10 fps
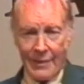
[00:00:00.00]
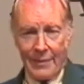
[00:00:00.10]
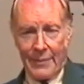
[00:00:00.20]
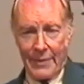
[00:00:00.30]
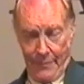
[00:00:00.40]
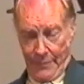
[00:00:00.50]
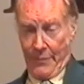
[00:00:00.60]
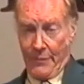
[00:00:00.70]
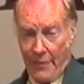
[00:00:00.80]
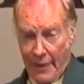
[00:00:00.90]
But
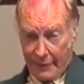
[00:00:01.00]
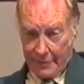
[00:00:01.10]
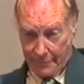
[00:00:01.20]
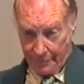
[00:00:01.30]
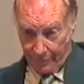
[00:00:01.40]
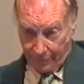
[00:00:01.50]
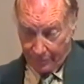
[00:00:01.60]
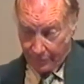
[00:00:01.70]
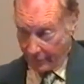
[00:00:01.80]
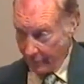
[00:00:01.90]
in fact,
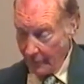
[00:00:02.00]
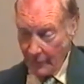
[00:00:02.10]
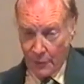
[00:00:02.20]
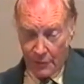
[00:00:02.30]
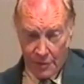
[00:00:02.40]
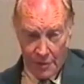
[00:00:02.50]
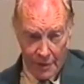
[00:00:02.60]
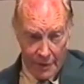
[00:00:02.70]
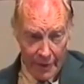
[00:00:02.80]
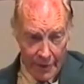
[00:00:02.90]
you just
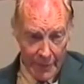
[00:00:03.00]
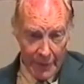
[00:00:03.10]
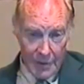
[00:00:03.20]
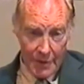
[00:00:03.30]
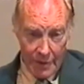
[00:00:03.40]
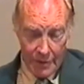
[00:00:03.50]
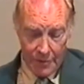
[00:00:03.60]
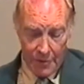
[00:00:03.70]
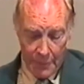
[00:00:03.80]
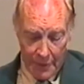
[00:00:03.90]
heard that about
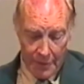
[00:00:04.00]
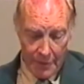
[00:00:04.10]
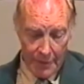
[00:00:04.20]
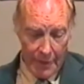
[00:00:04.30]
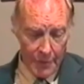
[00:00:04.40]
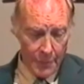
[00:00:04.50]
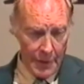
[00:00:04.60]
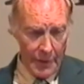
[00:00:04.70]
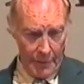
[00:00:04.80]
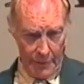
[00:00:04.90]
endangered species. I
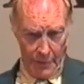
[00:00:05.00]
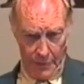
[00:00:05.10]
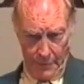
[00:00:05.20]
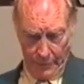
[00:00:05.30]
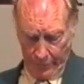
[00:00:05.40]
speak to you